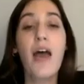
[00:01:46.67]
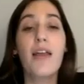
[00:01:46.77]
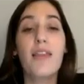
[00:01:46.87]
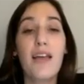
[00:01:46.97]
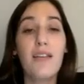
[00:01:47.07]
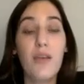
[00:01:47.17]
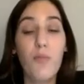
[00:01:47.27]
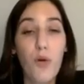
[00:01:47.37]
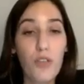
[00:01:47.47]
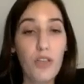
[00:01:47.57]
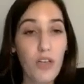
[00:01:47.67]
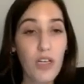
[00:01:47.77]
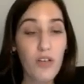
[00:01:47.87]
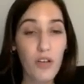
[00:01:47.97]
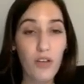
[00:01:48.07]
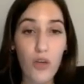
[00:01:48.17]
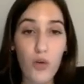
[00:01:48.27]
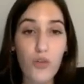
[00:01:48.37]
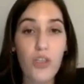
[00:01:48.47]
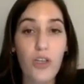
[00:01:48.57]
that importantly
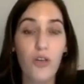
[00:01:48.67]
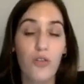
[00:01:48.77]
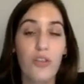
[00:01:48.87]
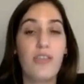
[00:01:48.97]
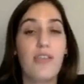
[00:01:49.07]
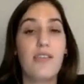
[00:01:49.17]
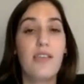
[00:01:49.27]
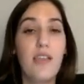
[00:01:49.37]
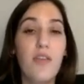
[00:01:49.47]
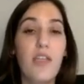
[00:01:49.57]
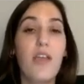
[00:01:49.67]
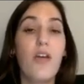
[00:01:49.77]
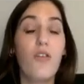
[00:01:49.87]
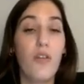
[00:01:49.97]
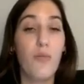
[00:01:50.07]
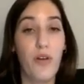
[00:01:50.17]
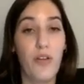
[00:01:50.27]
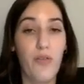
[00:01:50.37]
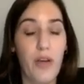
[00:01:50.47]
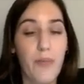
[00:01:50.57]
reduced the contrast sensitivity on the
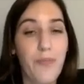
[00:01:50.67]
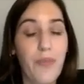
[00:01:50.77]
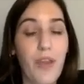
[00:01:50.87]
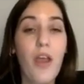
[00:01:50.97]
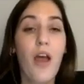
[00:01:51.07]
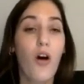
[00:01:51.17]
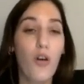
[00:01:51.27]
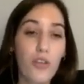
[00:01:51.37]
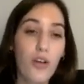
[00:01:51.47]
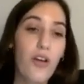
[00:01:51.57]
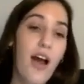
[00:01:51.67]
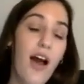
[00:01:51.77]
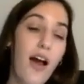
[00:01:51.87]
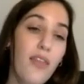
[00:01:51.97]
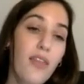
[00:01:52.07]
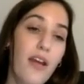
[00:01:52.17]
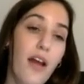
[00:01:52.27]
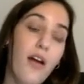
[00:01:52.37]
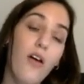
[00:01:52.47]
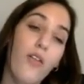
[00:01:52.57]
periphery. On the other hand, there
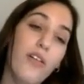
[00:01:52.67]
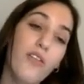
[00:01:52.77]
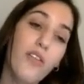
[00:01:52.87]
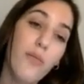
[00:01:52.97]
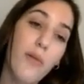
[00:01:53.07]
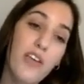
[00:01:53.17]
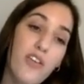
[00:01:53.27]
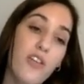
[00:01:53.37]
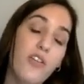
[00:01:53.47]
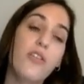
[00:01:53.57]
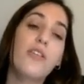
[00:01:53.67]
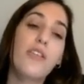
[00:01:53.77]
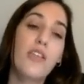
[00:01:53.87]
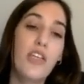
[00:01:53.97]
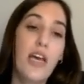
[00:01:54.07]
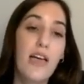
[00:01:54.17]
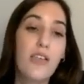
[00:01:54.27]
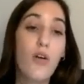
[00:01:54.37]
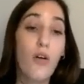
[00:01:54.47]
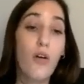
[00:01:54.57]
are other interventions such as
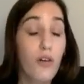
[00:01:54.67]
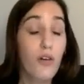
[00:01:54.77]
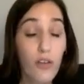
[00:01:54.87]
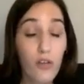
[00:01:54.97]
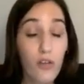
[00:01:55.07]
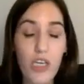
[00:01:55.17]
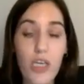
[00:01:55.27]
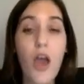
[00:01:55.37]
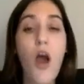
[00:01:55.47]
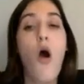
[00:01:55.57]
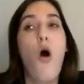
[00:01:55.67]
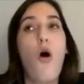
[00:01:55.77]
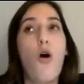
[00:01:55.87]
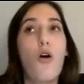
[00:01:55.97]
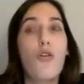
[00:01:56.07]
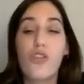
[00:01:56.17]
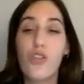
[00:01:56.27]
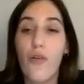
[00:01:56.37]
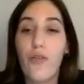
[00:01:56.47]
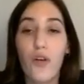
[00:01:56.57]
orthokeratology or
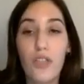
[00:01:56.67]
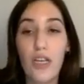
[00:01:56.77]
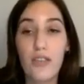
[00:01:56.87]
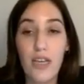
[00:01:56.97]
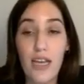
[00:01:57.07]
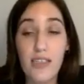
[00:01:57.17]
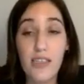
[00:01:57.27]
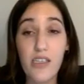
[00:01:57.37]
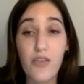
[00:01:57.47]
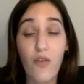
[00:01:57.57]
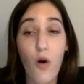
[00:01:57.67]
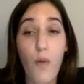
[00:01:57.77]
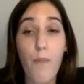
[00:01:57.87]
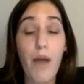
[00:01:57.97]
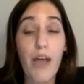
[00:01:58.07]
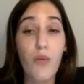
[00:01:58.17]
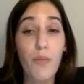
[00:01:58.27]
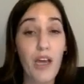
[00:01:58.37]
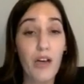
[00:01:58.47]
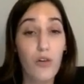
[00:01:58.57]
soft contact lenses for
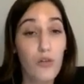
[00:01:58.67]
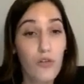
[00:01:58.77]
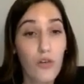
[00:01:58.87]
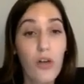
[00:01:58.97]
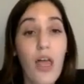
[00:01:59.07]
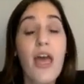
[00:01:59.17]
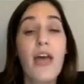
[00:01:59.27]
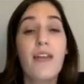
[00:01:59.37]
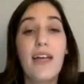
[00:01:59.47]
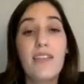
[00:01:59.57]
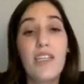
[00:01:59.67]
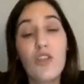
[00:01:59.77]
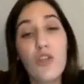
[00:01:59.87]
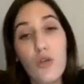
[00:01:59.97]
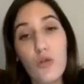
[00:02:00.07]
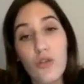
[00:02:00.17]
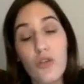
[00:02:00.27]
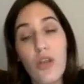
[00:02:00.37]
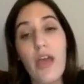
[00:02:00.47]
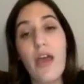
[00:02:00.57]
myopia control that
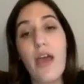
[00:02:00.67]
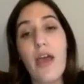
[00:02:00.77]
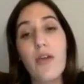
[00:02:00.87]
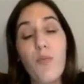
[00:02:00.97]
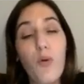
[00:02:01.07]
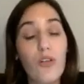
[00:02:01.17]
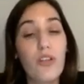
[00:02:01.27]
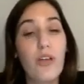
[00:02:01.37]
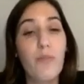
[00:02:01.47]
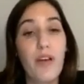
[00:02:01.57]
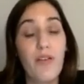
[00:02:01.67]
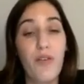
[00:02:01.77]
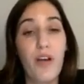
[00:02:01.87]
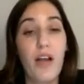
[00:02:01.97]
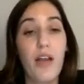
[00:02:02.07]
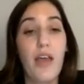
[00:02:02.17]
induce important peripheral